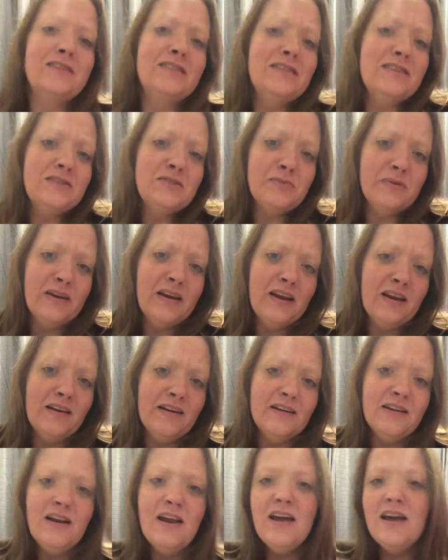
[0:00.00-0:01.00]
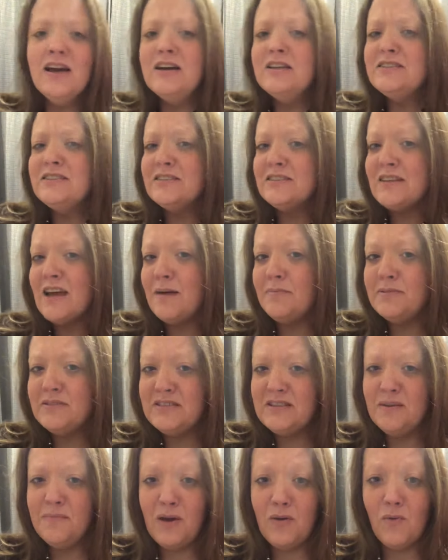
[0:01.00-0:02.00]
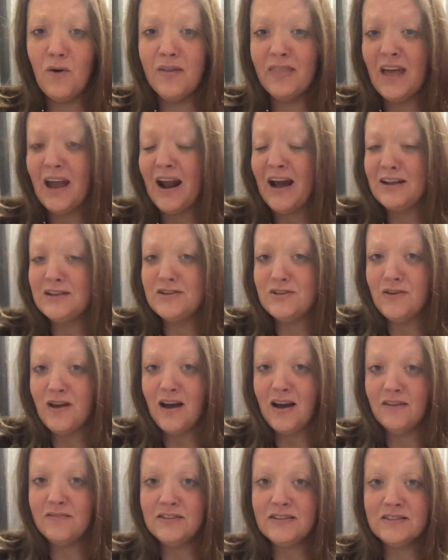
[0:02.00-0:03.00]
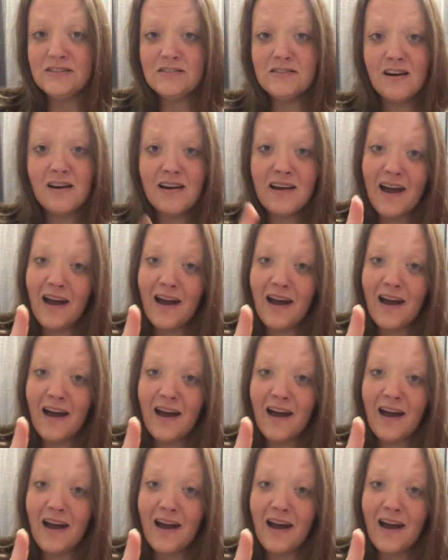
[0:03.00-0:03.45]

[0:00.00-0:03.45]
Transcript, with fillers: This one here just happens to be one that I do have in stock.